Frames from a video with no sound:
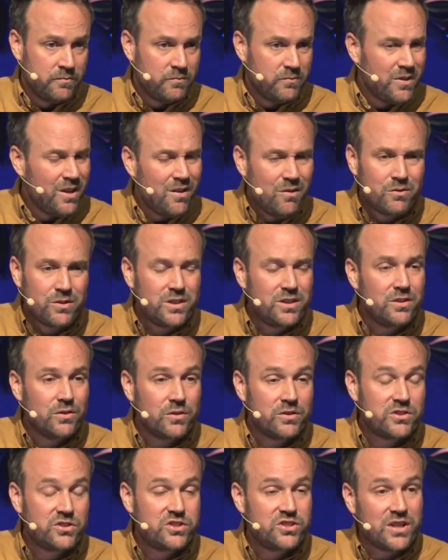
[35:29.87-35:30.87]
No,
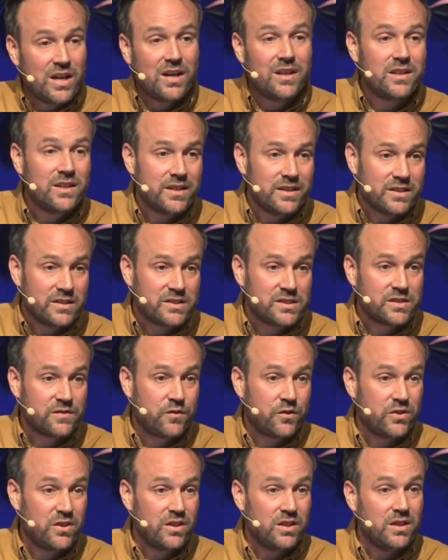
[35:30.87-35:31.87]
you're jealous
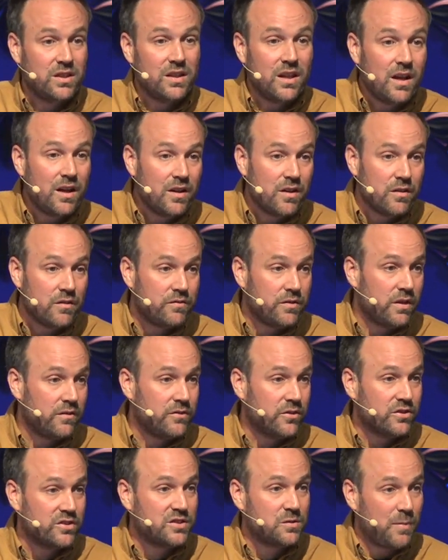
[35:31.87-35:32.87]
for the love
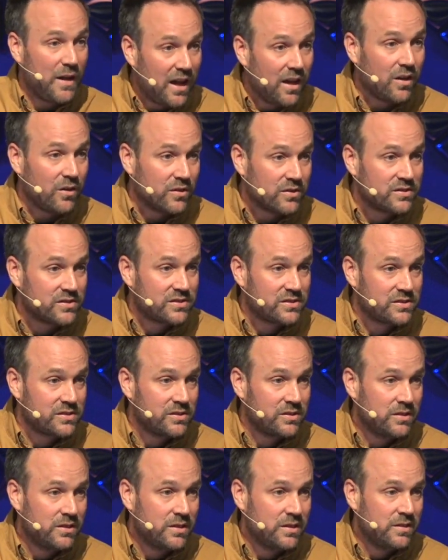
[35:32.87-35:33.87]
of your
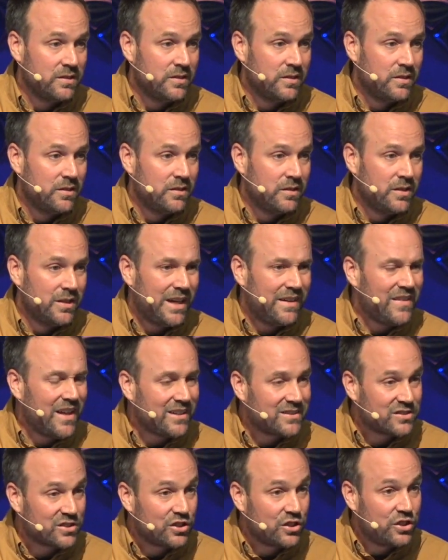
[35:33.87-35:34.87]
spouse. And
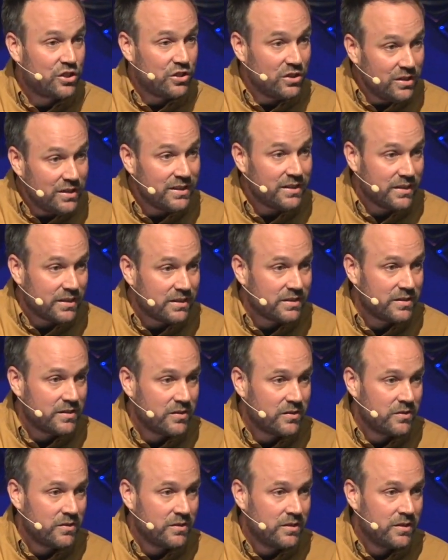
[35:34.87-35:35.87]
that's good.
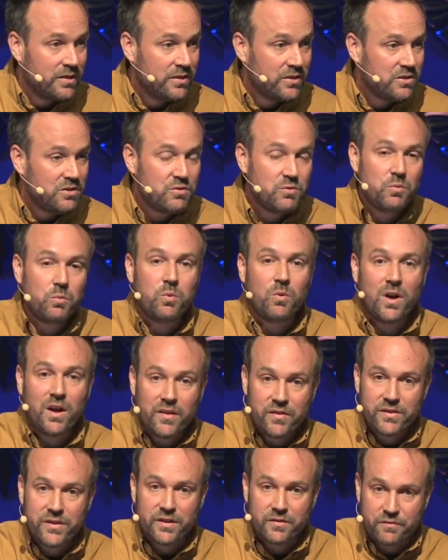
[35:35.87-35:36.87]
You
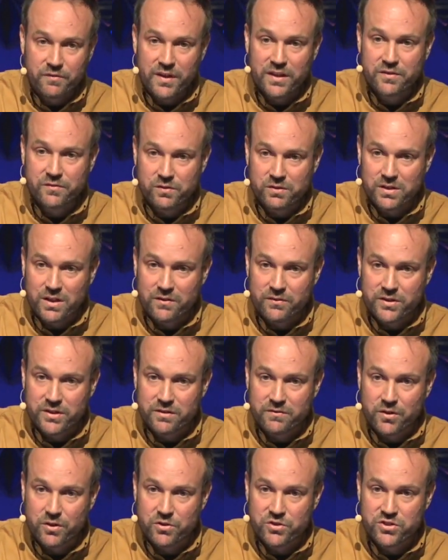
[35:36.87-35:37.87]
want their faithful love and
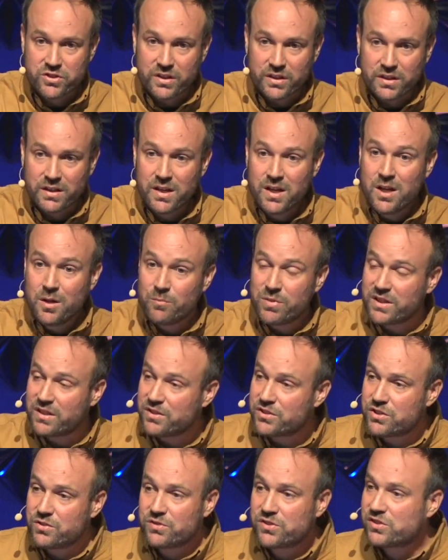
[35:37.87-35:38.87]
devotion
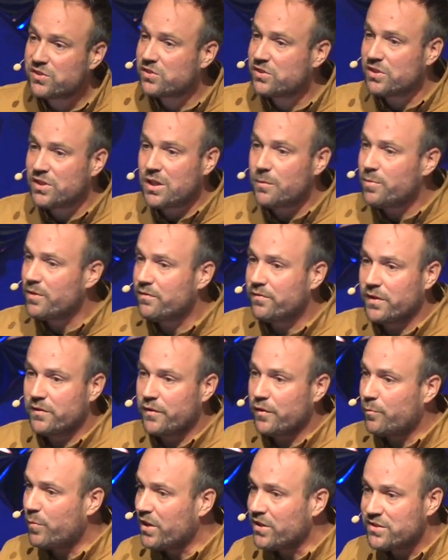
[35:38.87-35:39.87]
because you stood up in
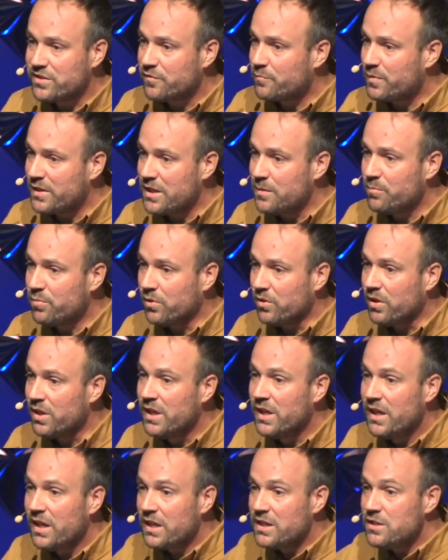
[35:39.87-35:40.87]
front of a bunch of people
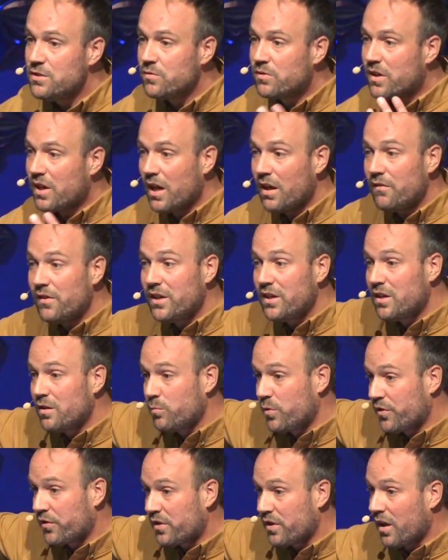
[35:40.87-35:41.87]
and you
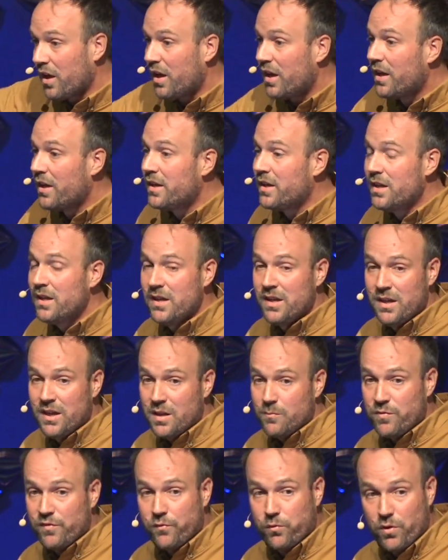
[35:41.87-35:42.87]
covenanted with God
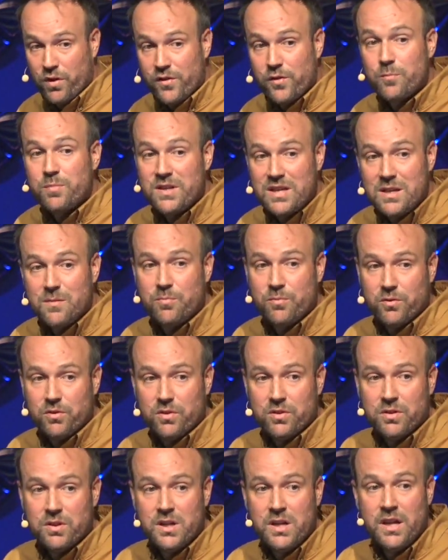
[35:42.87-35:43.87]
and before other
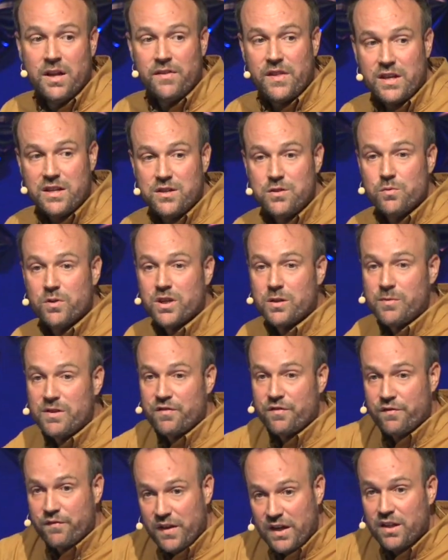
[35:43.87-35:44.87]
people that you were going to be
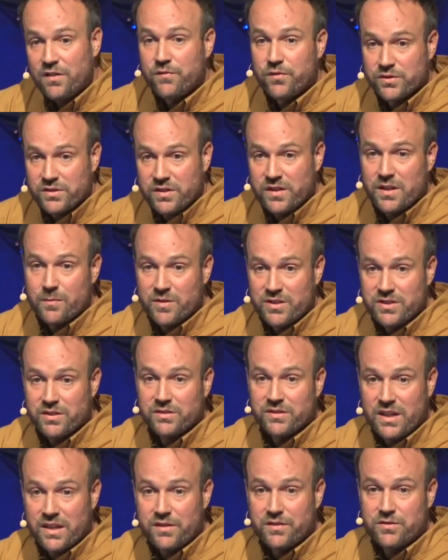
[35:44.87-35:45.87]
faithful to them
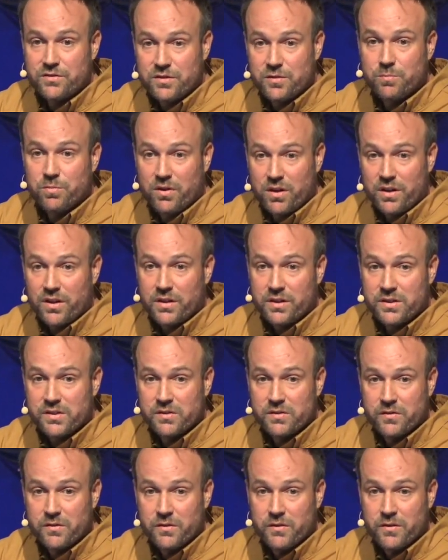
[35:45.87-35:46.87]
until death do you part.
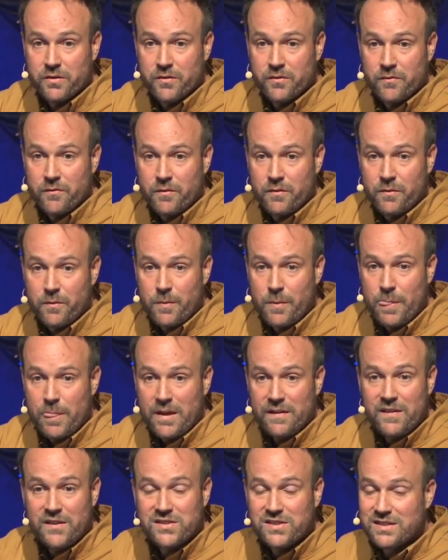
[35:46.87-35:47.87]

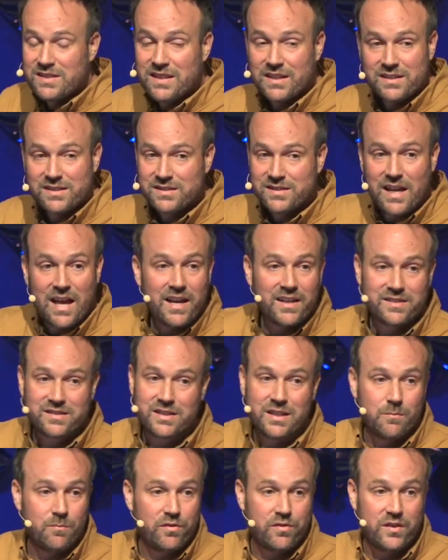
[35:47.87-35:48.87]
And this is the exact
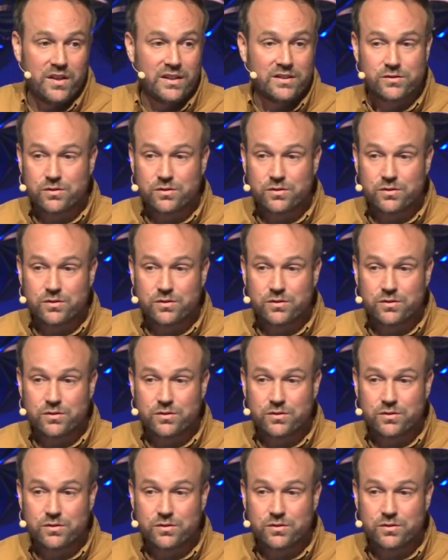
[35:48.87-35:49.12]
same thing.